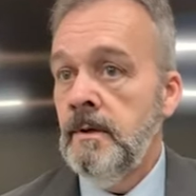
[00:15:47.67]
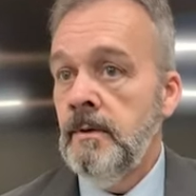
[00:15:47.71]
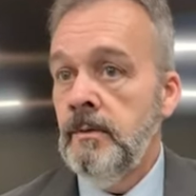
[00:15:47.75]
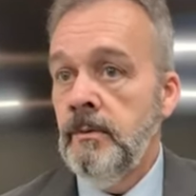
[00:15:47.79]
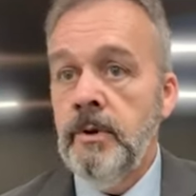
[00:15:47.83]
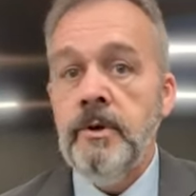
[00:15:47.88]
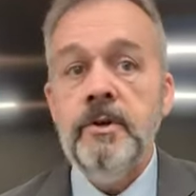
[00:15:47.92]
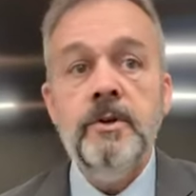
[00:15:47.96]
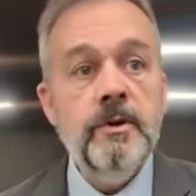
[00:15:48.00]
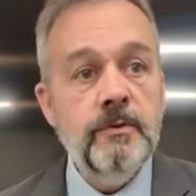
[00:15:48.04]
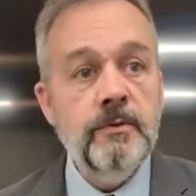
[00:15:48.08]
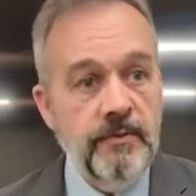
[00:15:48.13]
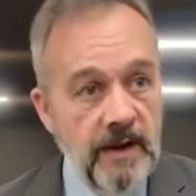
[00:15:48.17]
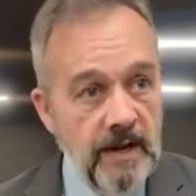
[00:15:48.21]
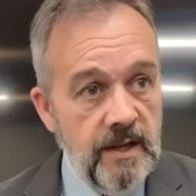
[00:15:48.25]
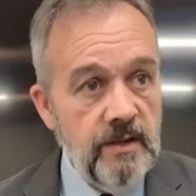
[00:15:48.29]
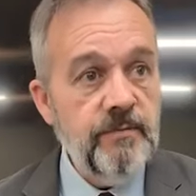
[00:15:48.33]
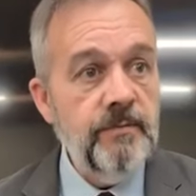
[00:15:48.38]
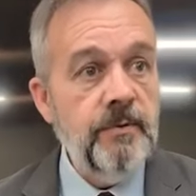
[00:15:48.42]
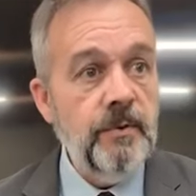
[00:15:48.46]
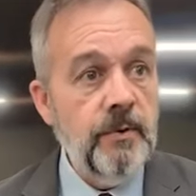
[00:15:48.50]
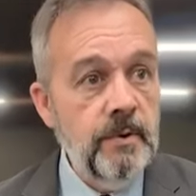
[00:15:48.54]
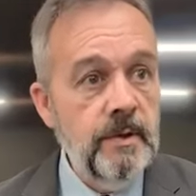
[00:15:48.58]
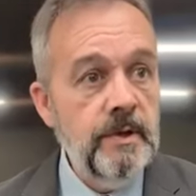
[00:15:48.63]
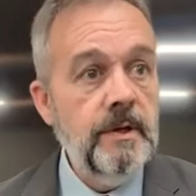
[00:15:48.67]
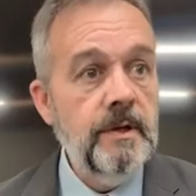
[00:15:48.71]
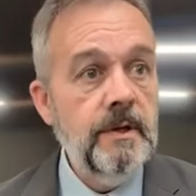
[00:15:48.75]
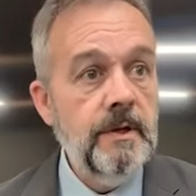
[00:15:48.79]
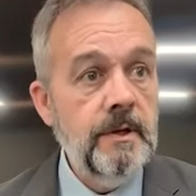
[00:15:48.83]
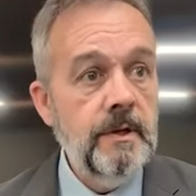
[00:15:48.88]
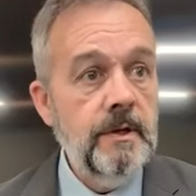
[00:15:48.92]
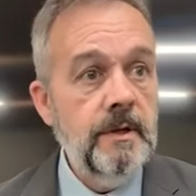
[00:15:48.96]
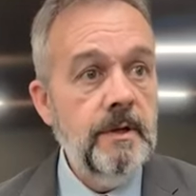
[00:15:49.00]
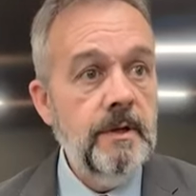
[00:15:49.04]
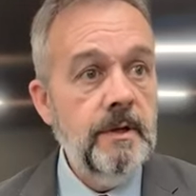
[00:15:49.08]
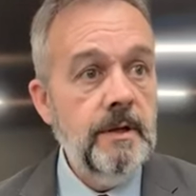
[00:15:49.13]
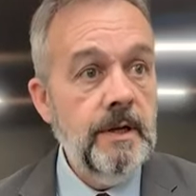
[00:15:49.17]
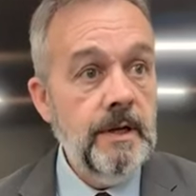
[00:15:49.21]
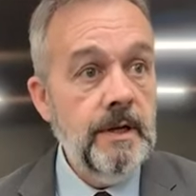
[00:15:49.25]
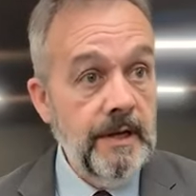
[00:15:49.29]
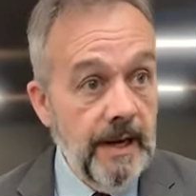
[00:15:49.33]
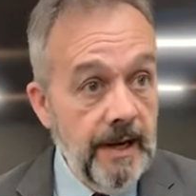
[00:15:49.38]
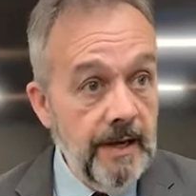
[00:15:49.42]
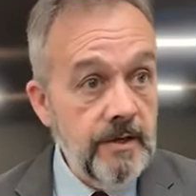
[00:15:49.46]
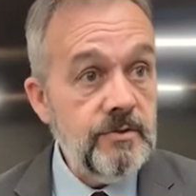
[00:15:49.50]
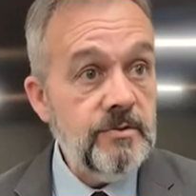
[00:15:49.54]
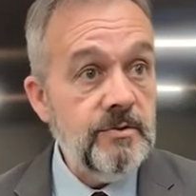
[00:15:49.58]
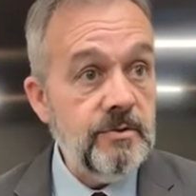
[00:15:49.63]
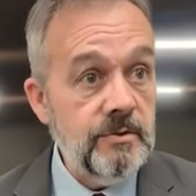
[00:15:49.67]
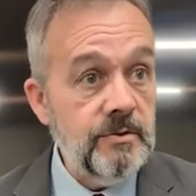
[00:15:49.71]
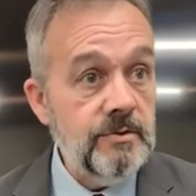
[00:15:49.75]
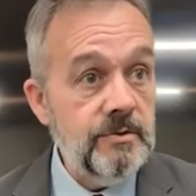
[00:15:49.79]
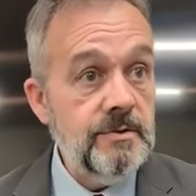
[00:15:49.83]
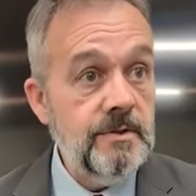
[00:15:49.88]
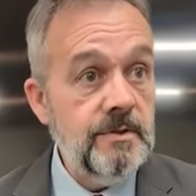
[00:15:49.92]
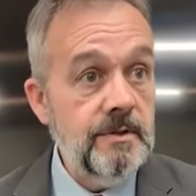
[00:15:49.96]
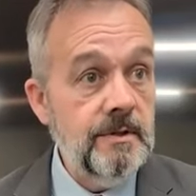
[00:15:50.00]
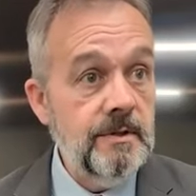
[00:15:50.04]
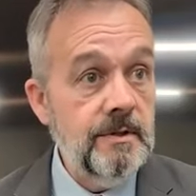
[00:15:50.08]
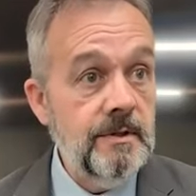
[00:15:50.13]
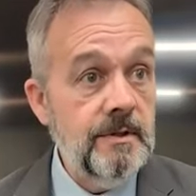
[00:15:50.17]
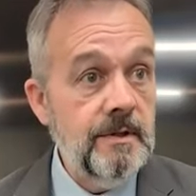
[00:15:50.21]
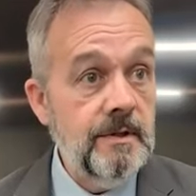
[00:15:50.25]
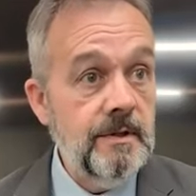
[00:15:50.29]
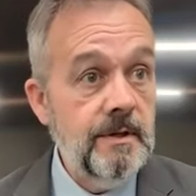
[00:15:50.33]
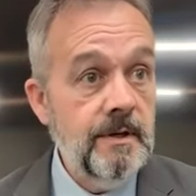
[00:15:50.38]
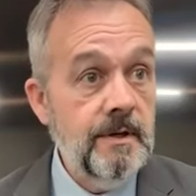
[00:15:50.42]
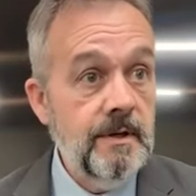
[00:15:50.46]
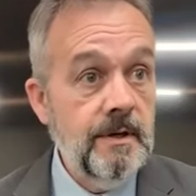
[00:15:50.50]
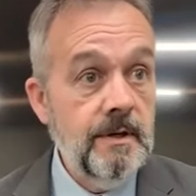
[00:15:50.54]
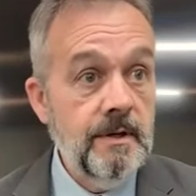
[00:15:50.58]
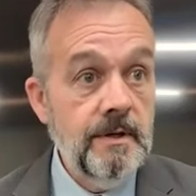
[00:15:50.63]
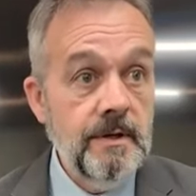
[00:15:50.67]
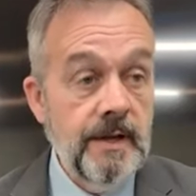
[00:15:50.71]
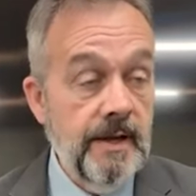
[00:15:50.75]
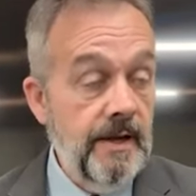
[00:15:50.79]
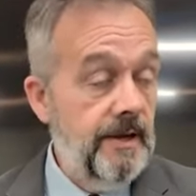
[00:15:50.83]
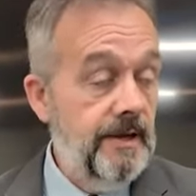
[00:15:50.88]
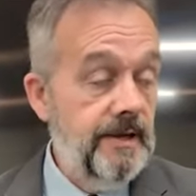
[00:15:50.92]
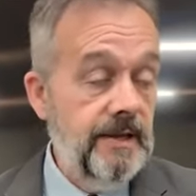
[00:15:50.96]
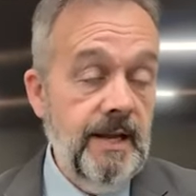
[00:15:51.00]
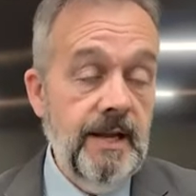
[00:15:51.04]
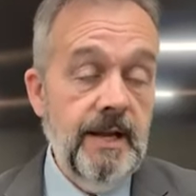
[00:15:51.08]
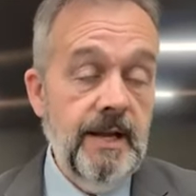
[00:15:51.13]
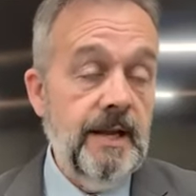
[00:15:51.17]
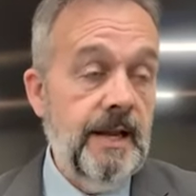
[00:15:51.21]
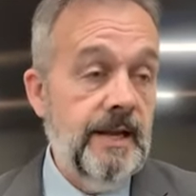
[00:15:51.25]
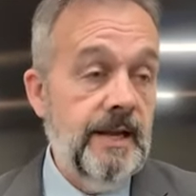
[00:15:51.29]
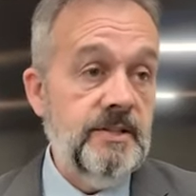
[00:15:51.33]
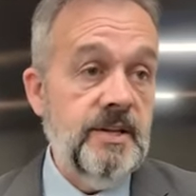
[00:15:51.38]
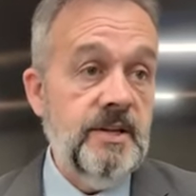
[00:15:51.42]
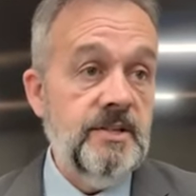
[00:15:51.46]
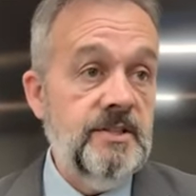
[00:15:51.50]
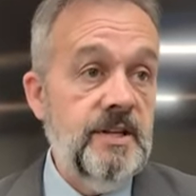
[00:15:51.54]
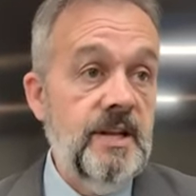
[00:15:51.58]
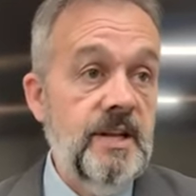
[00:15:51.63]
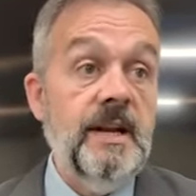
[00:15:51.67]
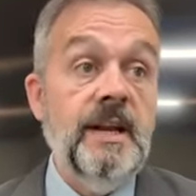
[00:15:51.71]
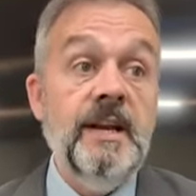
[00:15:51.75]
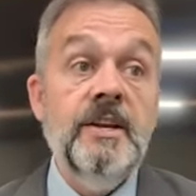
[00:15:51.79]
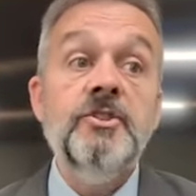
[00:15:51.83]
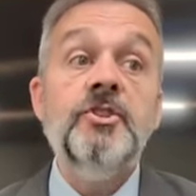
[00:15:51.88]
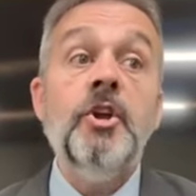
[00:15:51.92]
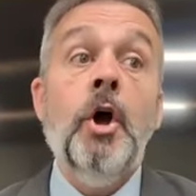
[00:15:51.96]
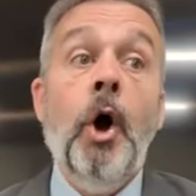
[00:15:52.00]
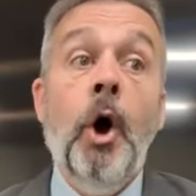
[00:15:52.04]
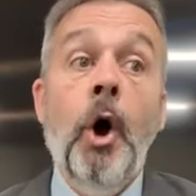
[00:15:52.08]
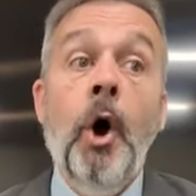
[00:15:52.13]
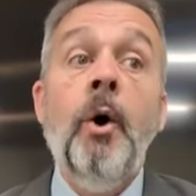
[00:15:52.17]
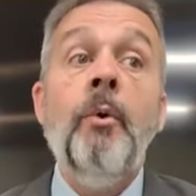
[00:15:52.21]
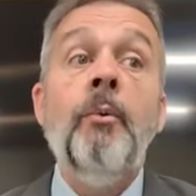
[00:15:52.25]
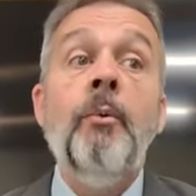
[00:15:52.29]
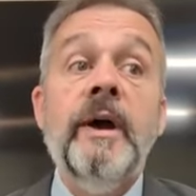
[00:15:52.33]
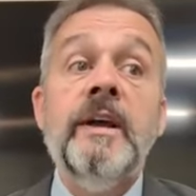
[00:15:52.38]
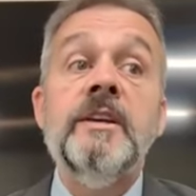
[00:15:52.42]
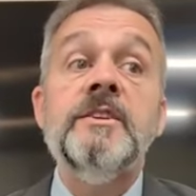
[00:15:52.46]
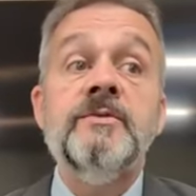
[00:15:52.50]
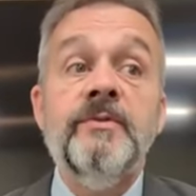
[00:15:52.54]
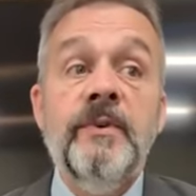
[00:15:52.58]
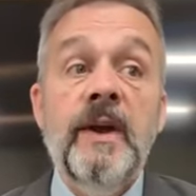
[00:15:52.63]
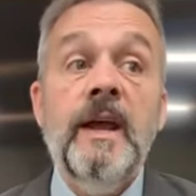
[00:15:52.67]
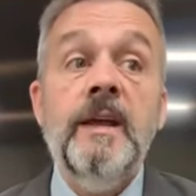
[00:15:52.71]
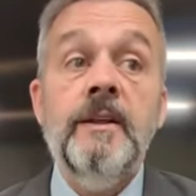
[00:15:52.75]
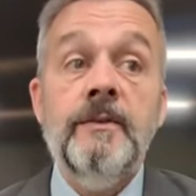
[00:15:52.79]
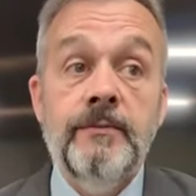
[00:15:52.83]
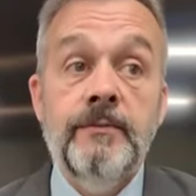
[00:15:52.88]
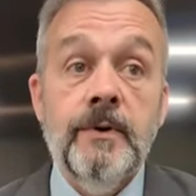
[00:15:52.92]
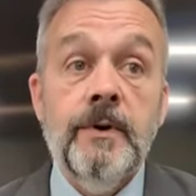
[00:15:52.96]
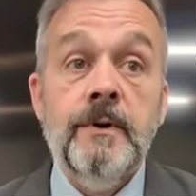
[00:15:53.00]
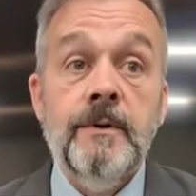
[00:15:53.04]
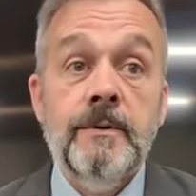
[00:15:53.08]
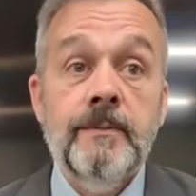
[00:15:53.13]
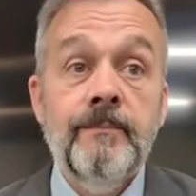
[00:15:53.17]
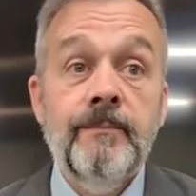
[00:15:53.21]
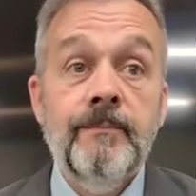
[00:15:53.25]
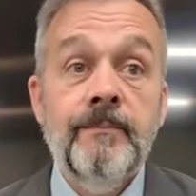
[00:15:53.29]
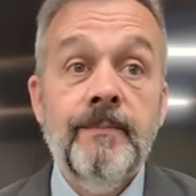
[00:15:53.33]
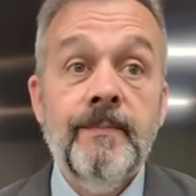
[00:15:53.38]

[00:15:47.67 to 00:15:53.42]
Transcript: When you're faithful, He answers. Now, again, as I said, He's always faithful.